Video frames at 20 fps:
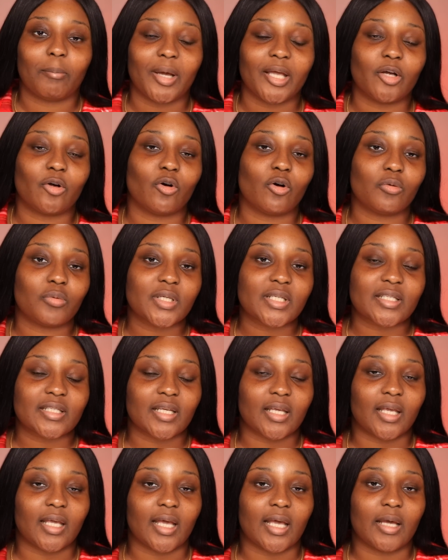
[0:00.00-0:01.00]
My goal was
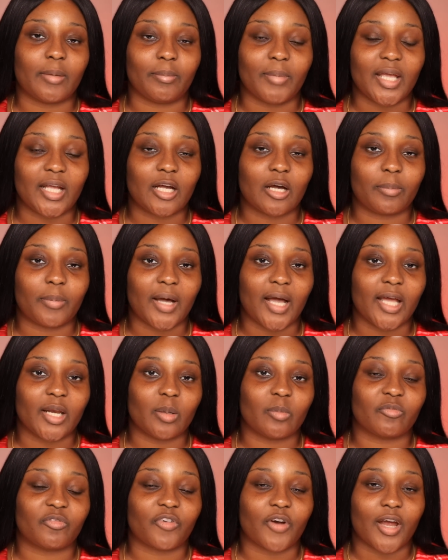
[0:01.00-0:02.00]
to get a makeup
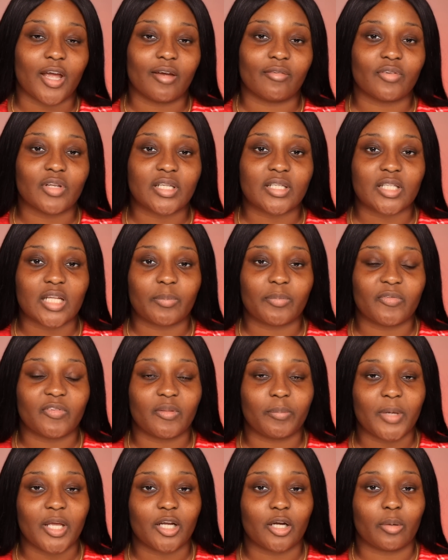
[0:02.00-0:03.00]
item for every step of
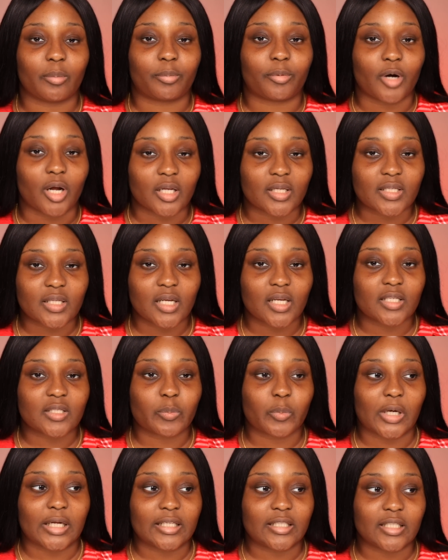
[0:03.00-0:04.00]
the makeup process,
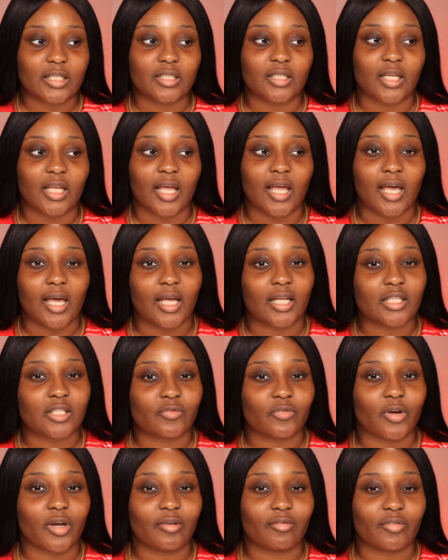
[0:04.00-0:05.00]
but I didn't get ads
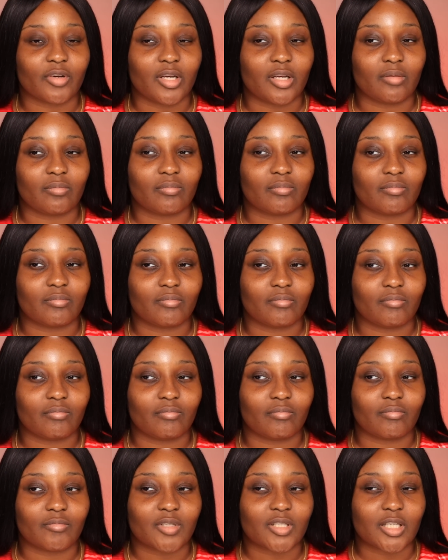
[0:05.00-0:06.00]
for every
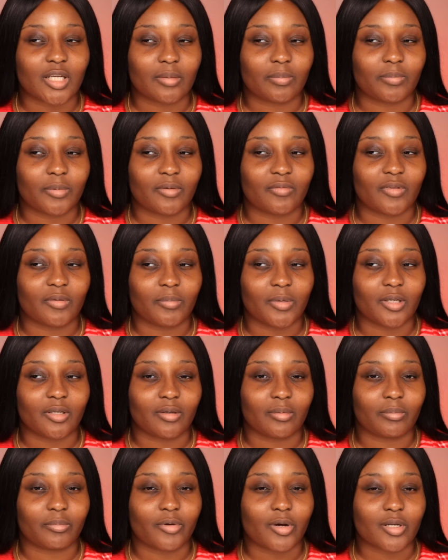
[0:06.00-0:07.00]
step of the
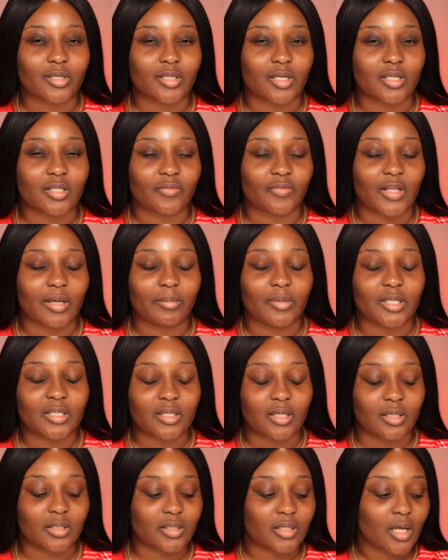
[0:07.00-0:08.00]
makeup process, if that makes
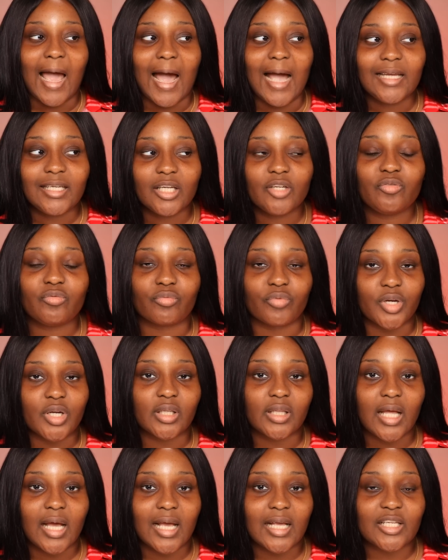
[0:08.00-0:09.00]
sense. I didn't
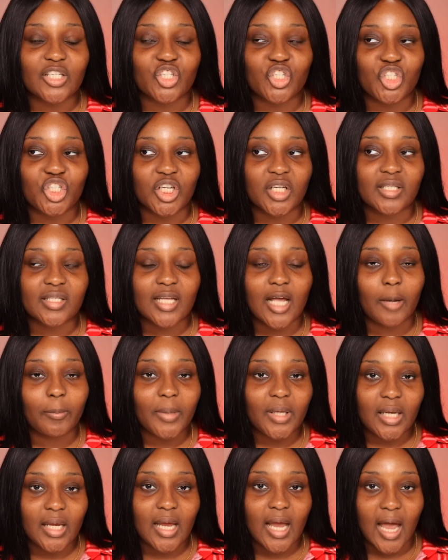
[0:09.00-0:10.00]
realize just how
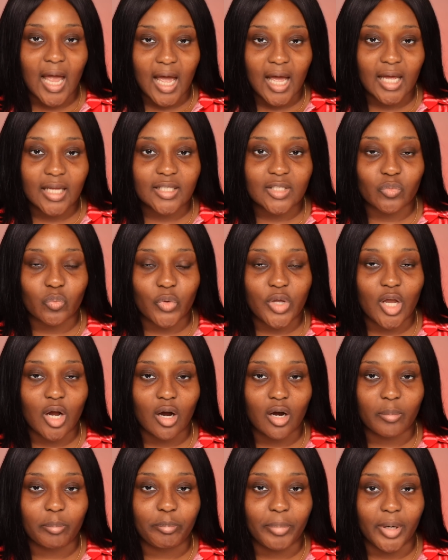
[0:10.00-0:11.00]
many ads we
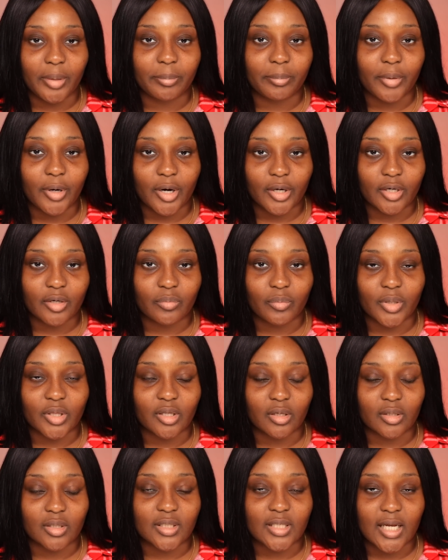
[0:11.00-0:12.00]
are bombarded with
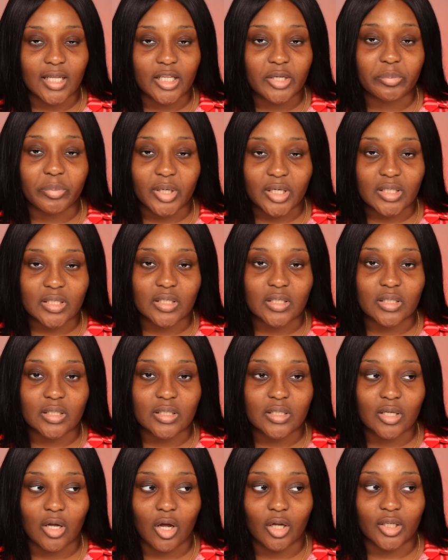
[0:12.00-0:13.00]
on a daily
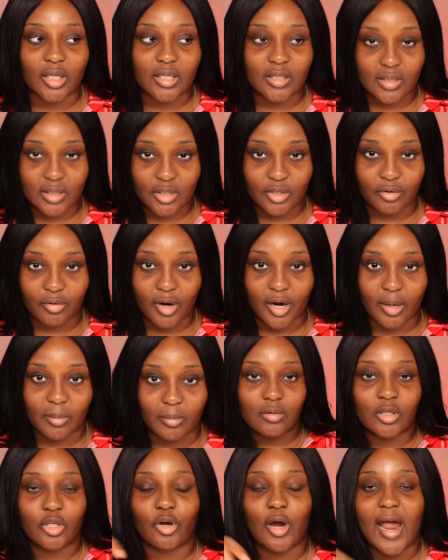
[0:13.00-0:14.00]
basis on Instagram.
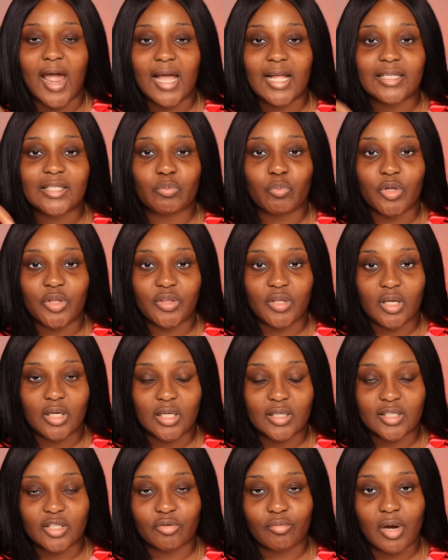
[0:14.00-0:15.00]
There are ads within
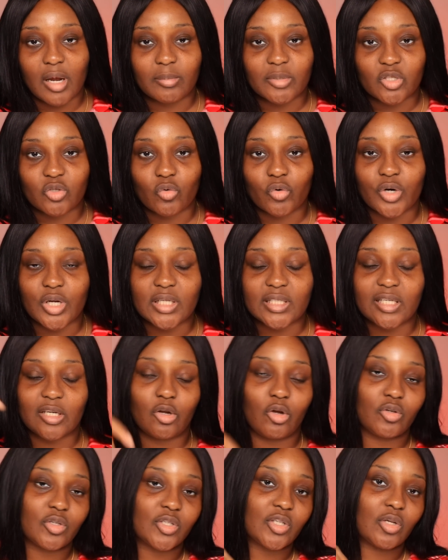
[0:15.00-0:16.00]
Instagram stories and
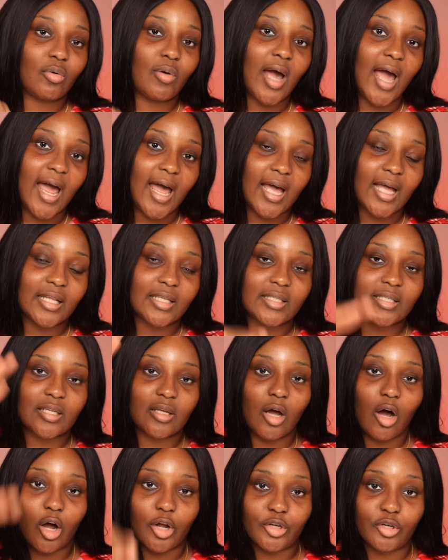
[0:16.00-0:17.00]
also ads
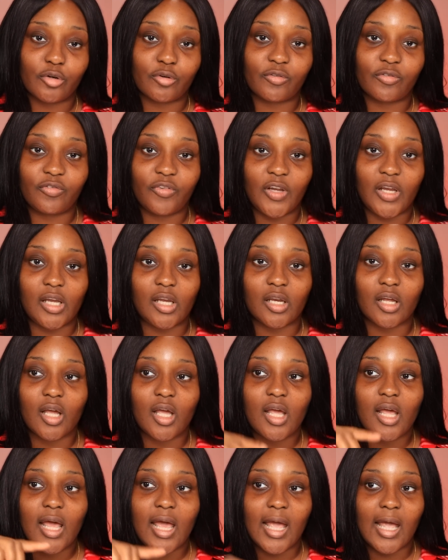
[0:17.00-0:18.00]
on your feed.
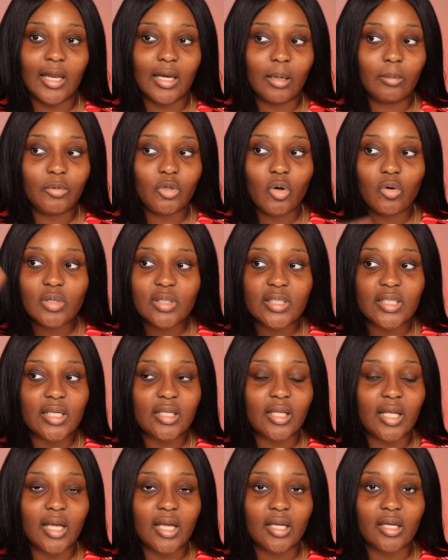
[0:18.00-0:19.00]
And I'm
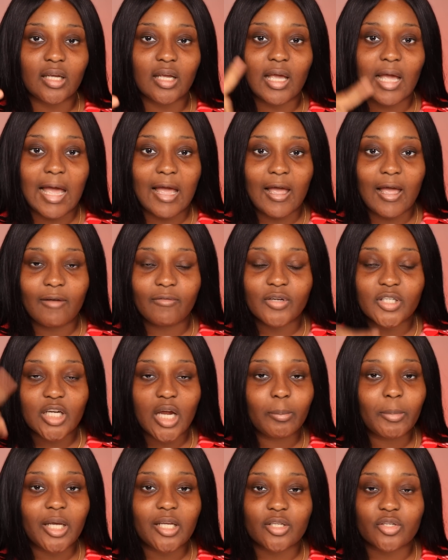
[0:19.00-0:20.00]
noticing like every
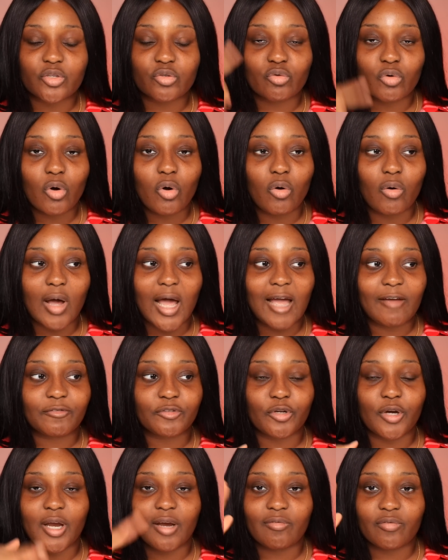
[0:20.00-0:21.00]
time I scroll,
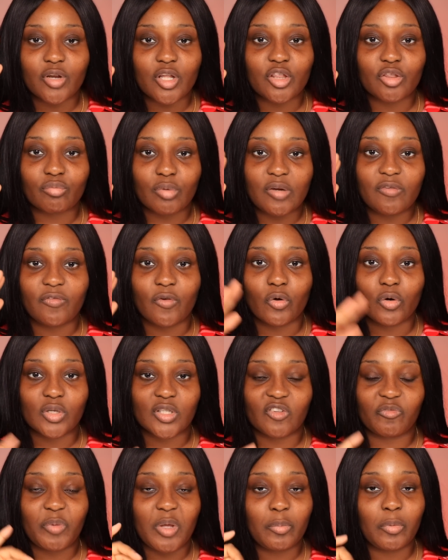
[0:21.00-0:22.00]
after every 3
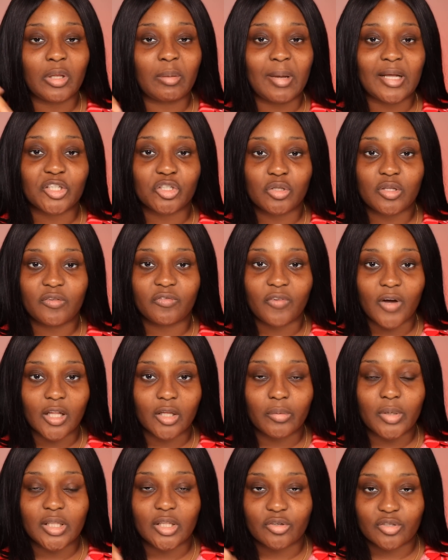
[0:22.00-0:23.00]
photos of people I'm actually
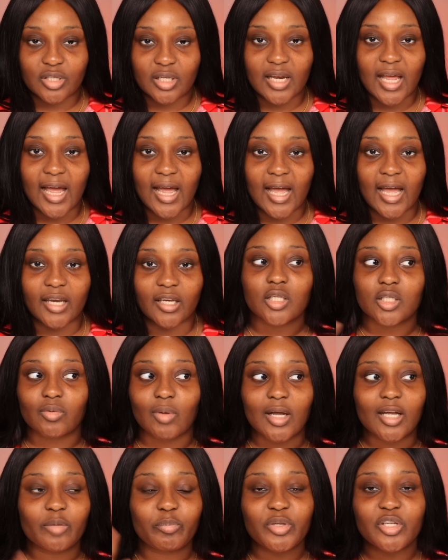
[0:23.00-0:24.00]
following, there's an ad. So
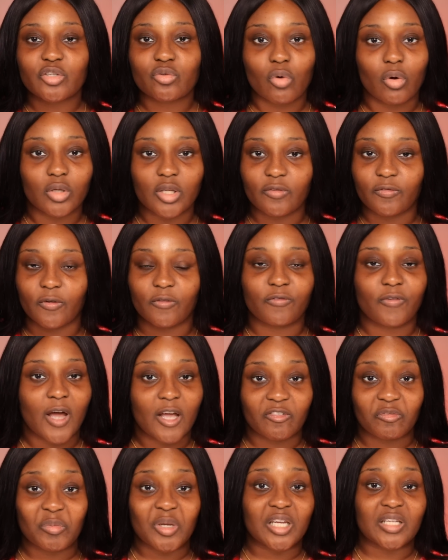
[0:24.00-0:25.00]
I could be scrolling for
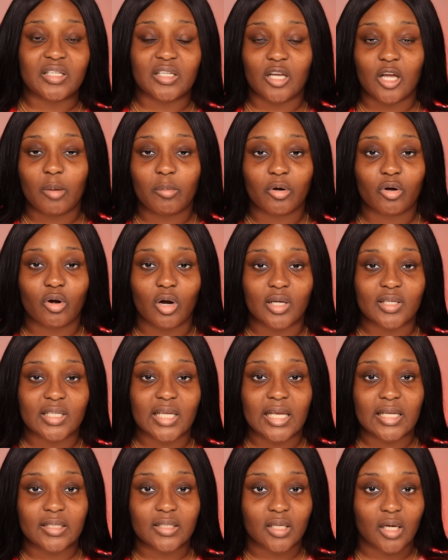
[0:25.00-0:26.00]
5 minutes and come across
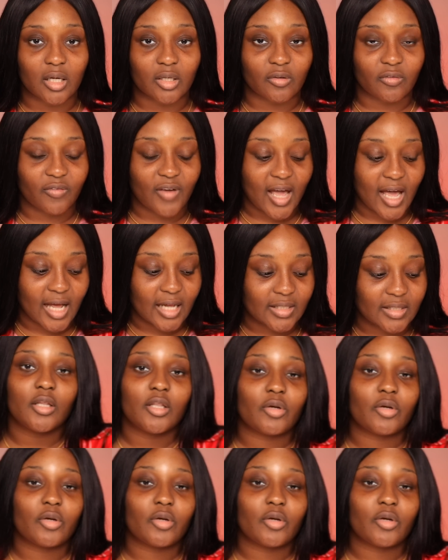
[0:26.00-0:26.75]
a ton of ads.